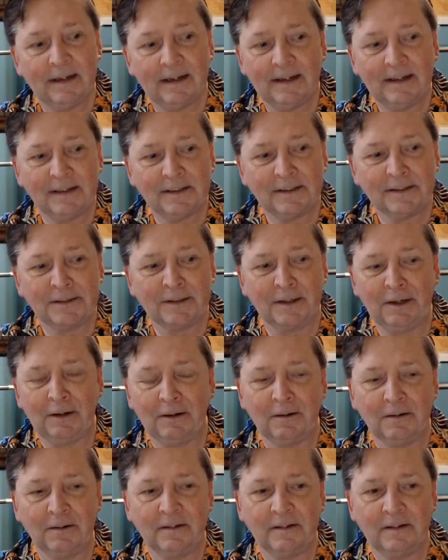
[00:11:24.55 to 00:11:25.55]
So
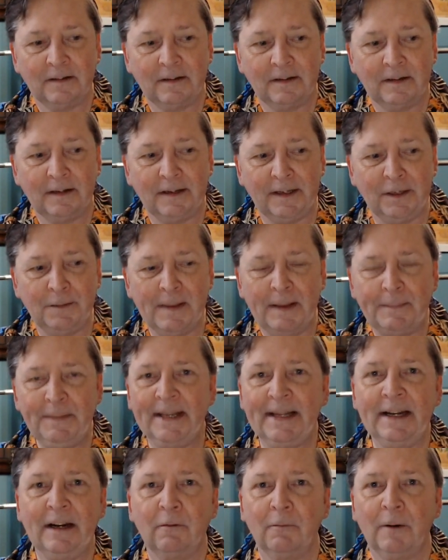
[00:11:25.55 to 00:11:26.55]
you may be
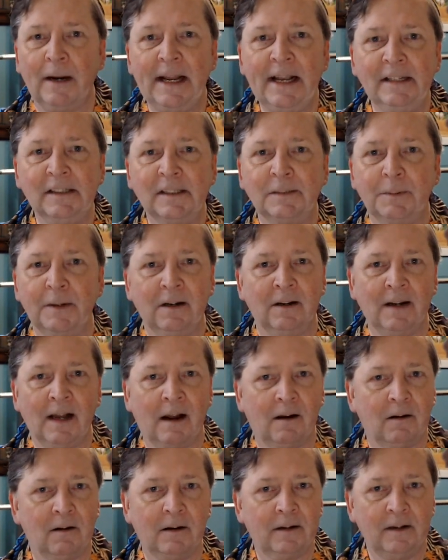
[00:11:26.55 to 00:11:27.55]
getting a raise, but
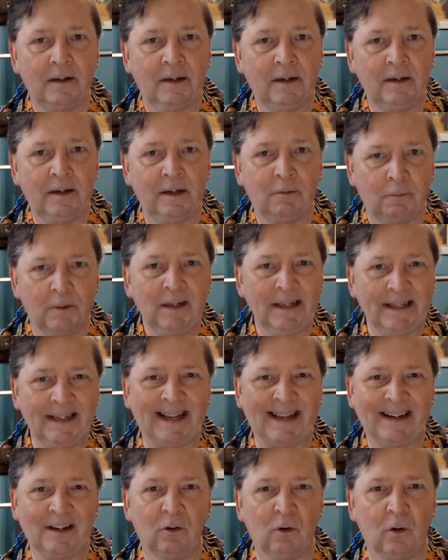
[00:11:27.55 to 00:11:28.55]
you're really
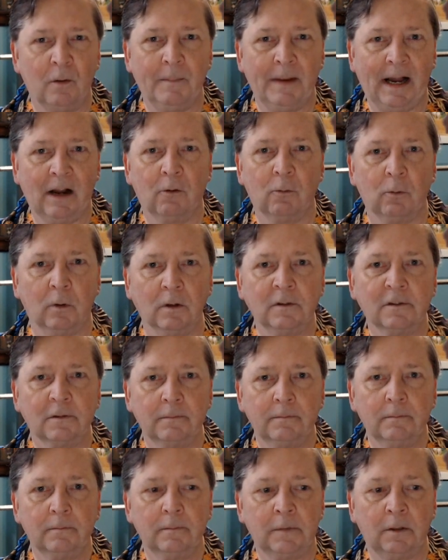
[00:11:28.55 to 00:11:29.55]
kind of going backwards.
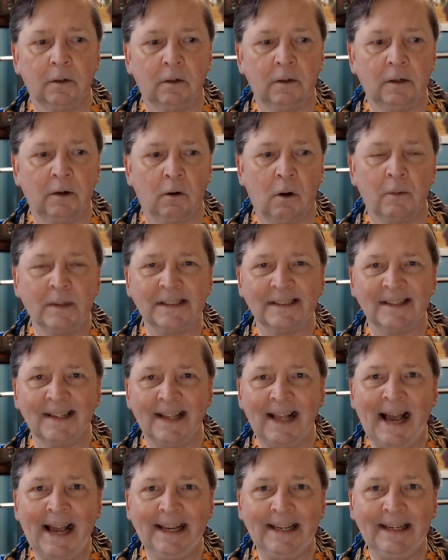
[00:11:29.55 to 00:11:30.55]
You're always
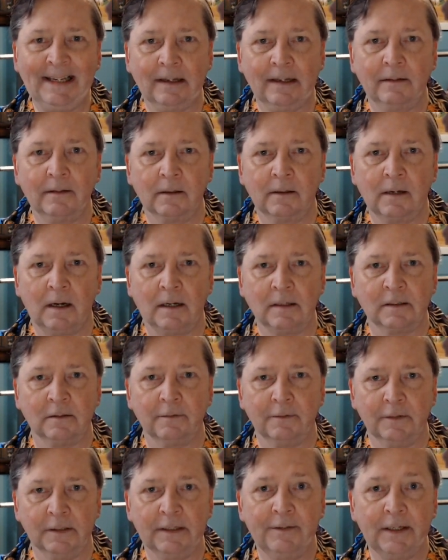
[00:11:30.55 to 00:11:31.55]
lagging the cost
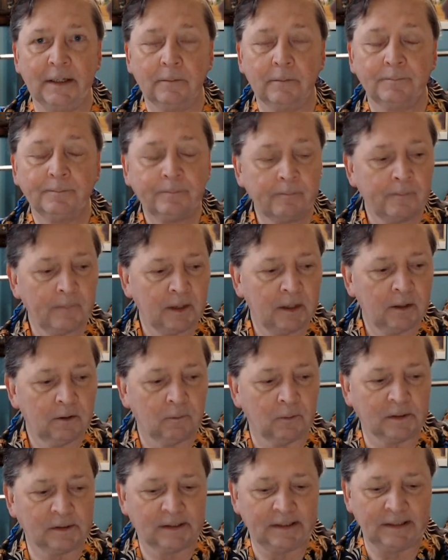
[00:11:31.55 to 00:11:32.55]
of living.
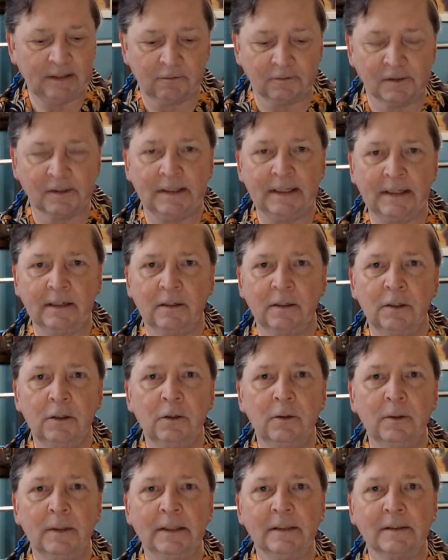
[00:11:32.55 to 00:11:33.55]
What's interesting
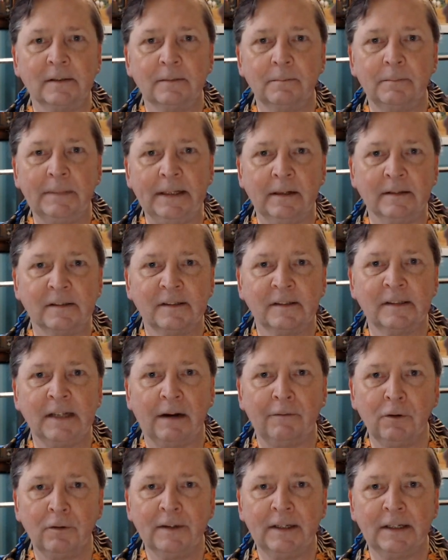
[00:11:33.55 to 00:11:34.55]
too is in
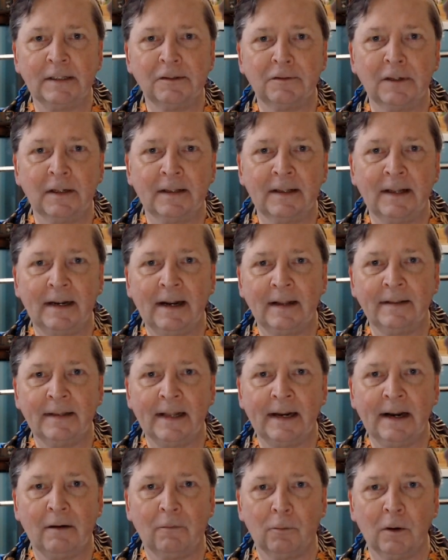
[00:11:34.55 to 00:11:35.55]
several districts that
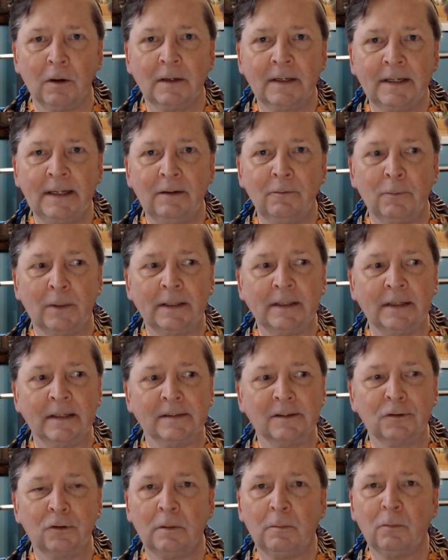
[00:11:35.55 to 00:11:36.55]
I worked in, when the
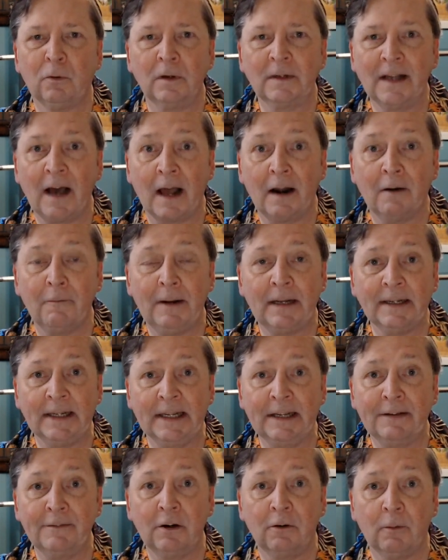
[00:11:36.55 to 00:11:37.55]
school board got around to
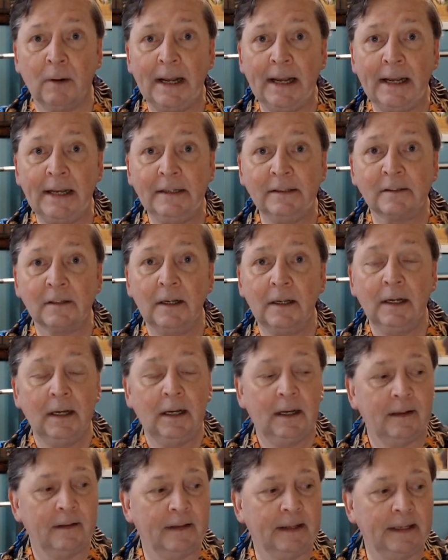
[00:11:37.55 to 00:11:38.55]
giving a raise,
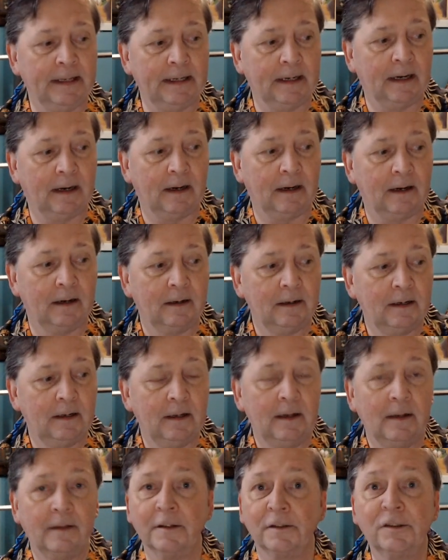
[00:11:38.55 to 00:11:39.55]
the
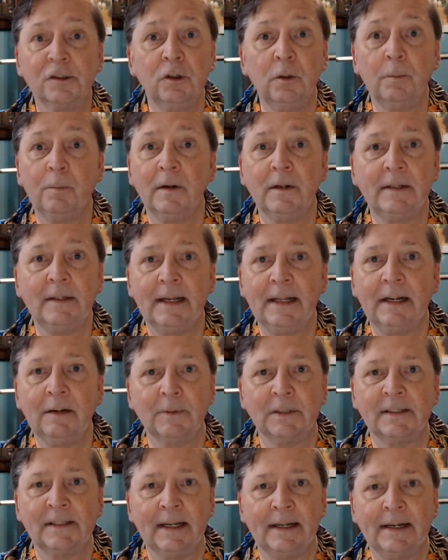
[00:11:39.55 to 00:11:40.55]
superintendent
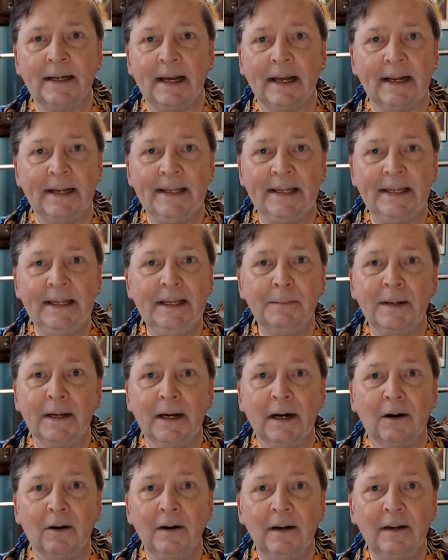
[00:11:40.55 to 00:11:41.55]
would send out an
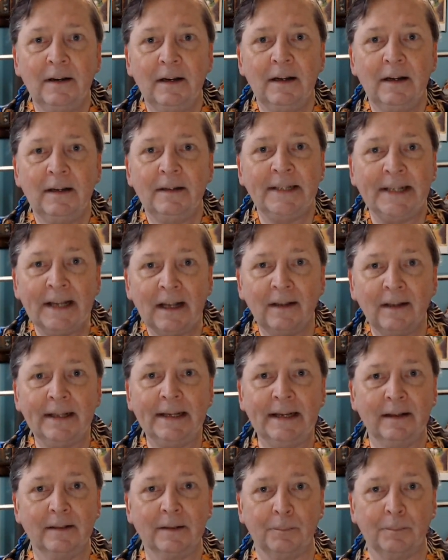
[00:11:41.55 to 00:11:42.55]
email
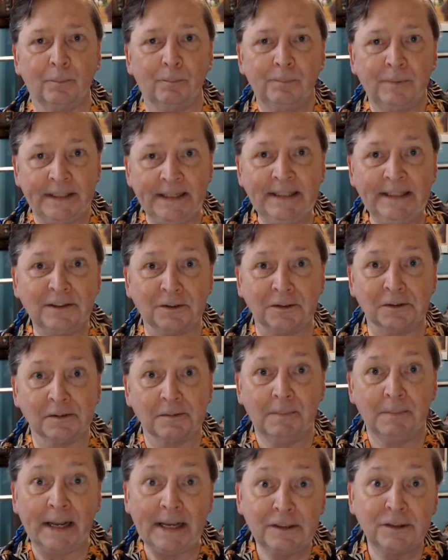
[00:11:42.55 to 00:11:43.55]
telling the teachers,
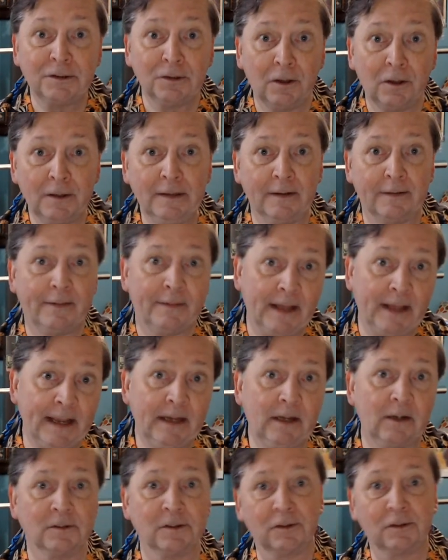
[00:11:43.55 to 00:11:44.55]
make sure you thank
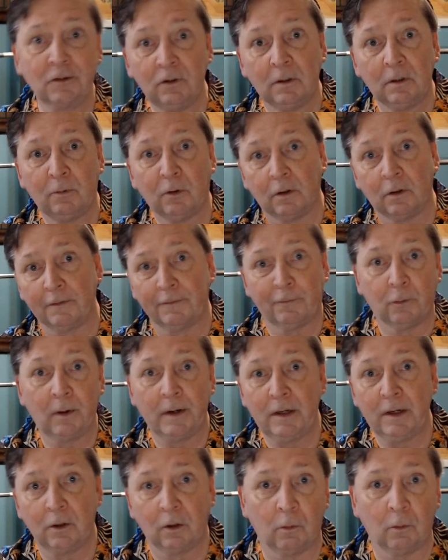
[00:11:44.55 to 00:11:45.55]
your school board for
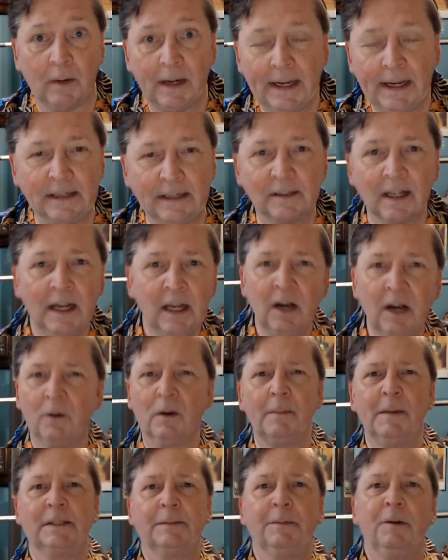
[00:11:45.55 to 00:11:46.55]
your raise. What
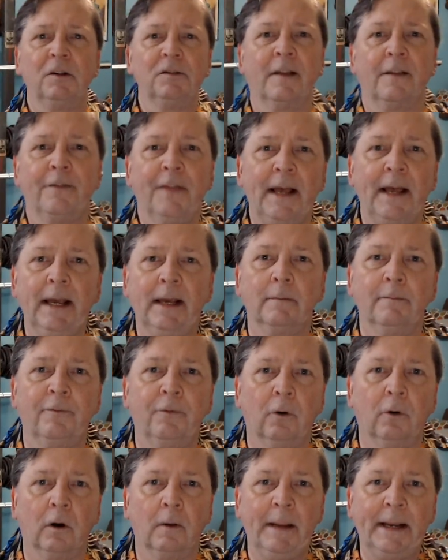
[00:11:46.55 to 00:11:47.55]
am I supposed to thank them
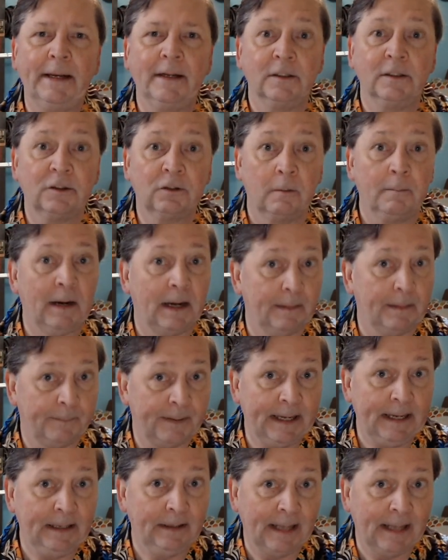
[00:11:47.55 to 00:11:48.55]
for? Making sure my
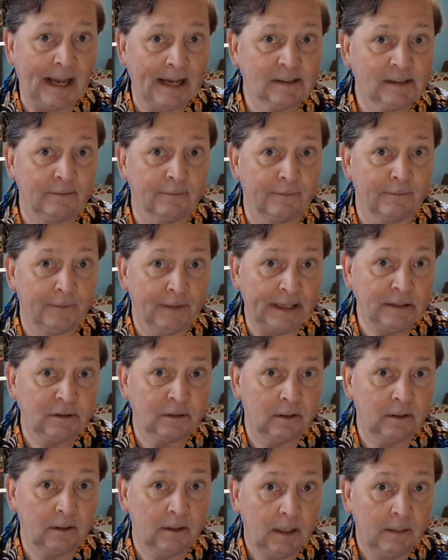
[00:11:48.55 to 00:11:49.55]
pay lags
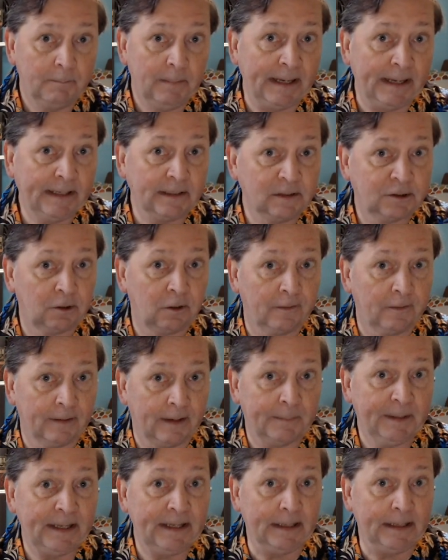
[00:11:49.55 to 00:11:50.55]
inflation? Making sure that
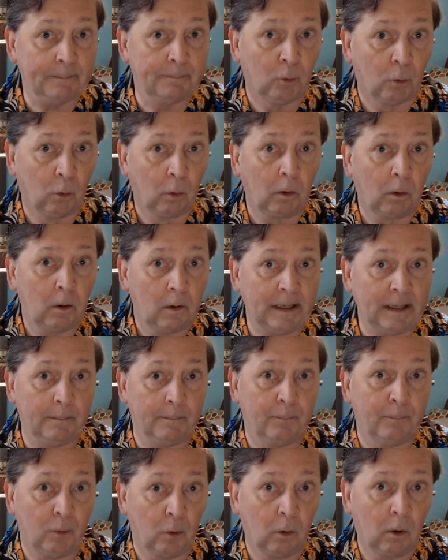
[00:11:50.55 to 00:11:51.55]
I'm getting poorer and
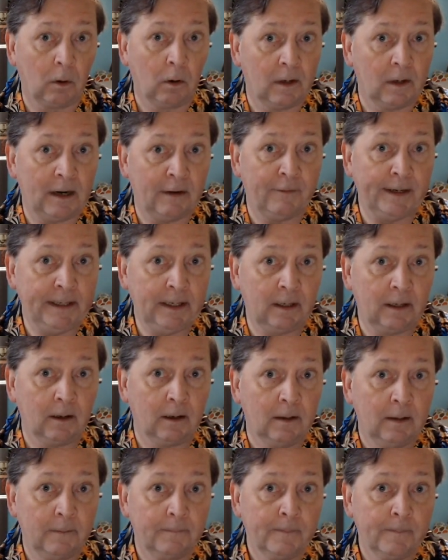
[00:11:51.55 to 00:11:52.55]
poorer every
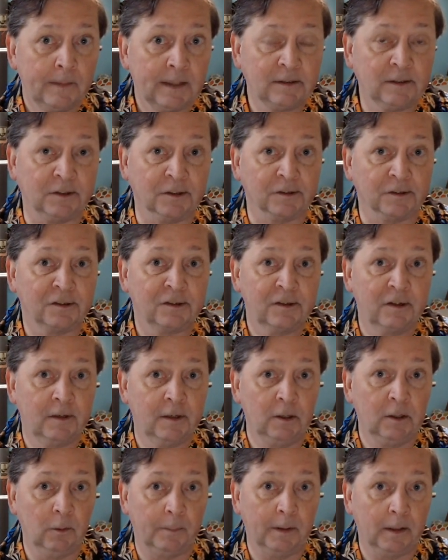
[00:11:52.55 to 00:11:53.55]
year? That's just
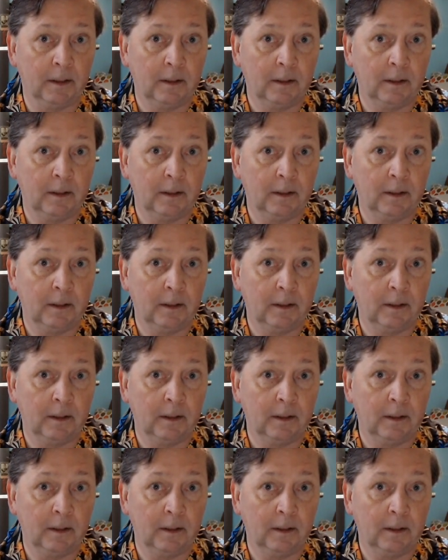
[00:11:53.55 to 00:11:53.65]
stupid.